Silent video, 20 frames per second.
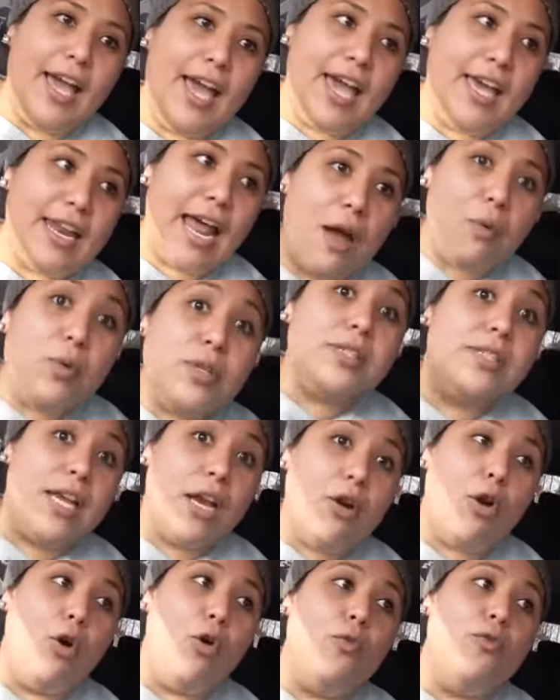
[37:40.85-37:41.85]
and I was
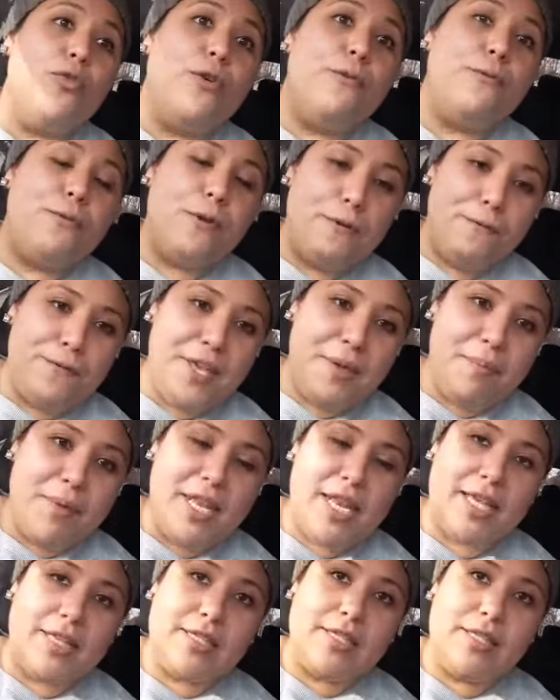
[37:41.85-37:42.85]
there over 50
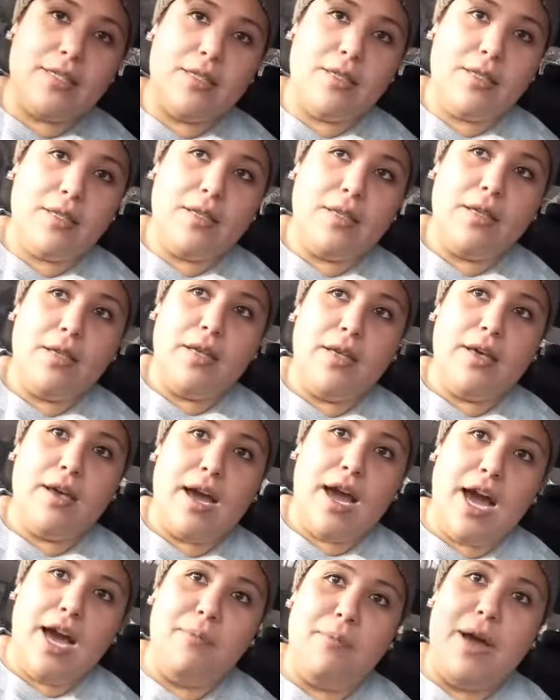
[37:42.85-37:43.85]
minutes
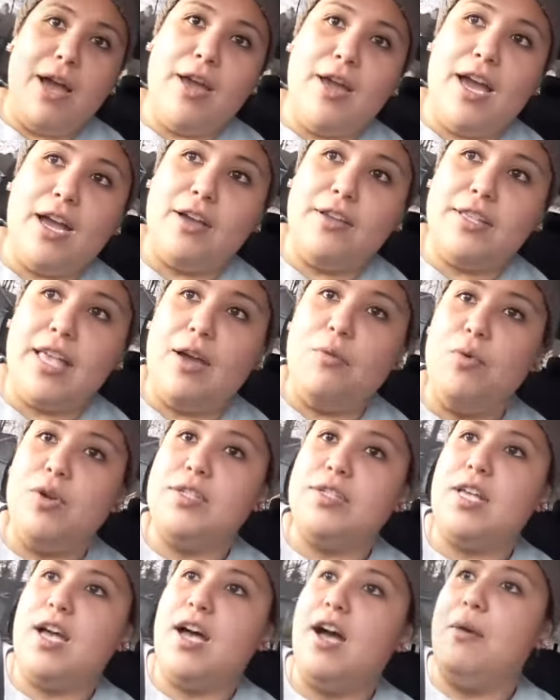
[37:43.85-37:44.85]
on my because I
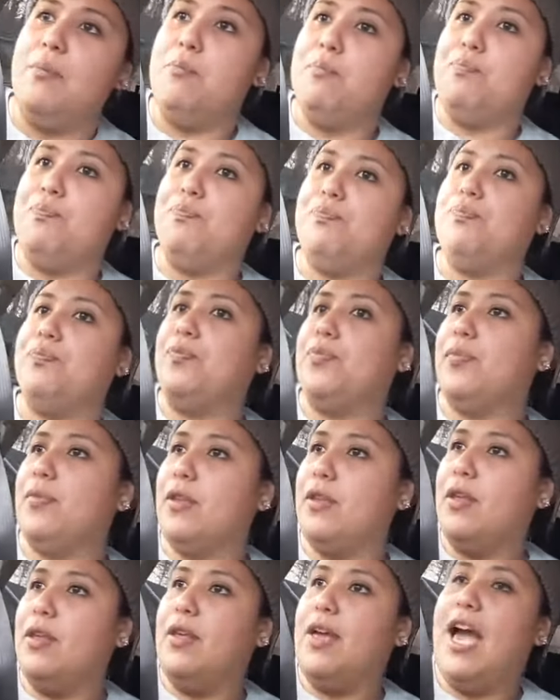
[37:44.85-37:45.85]
was um
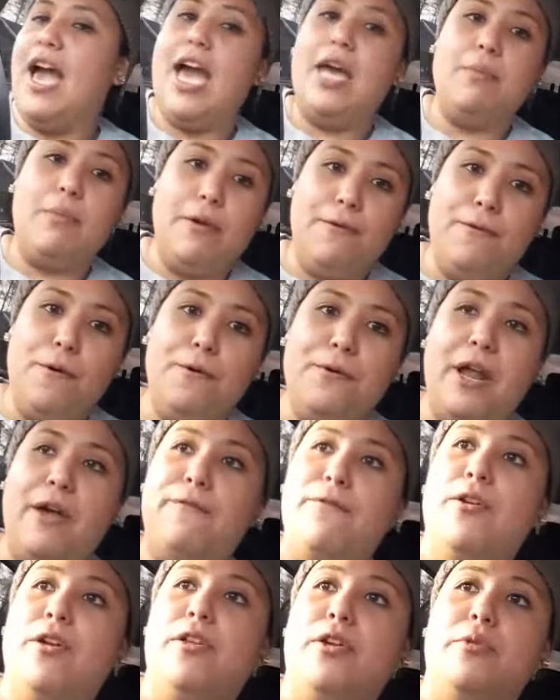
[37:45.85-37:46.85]
I had my phone
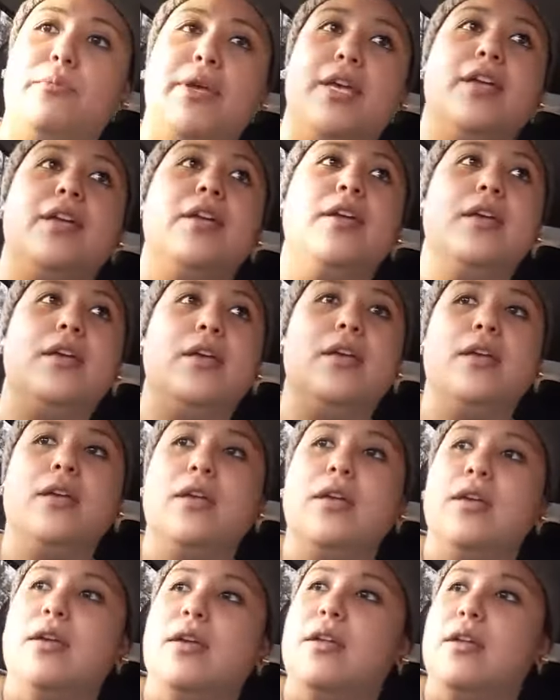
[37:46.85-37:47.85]
on for a little bit
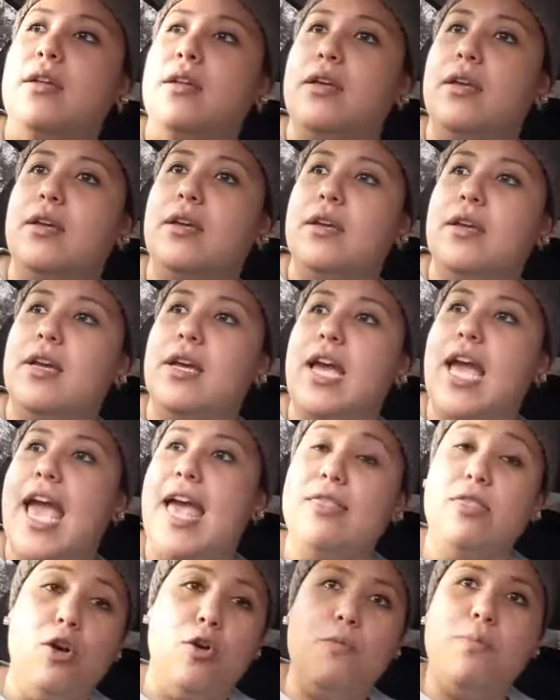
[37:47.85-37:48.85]

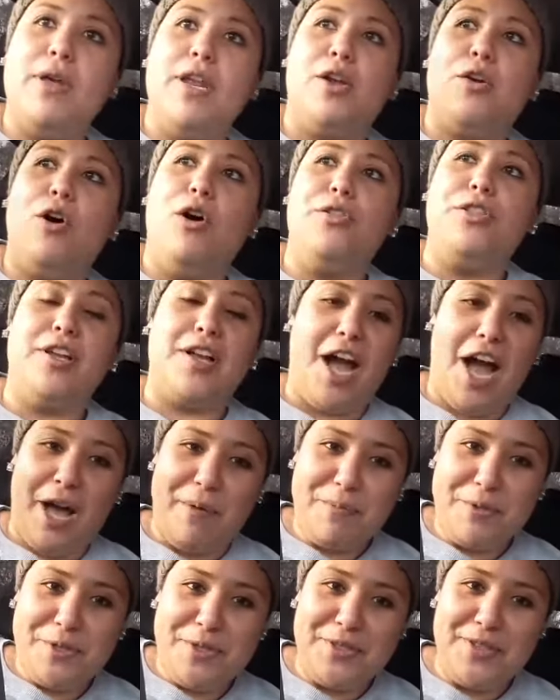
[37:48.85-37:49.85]
and nobody called the
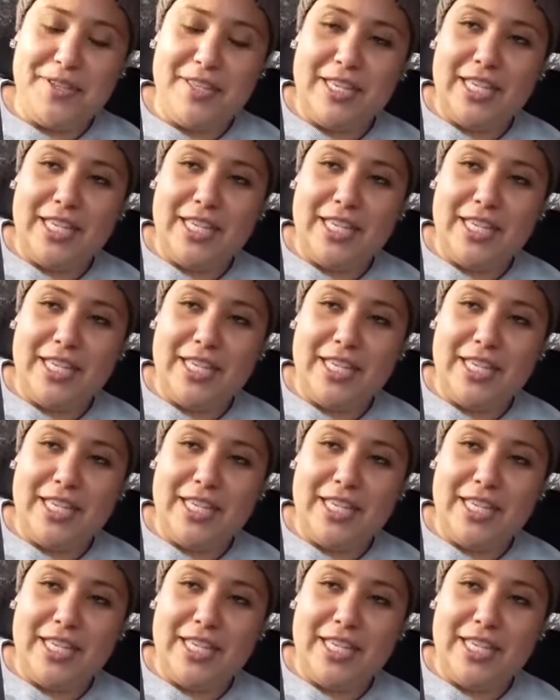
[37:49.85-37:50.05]
cops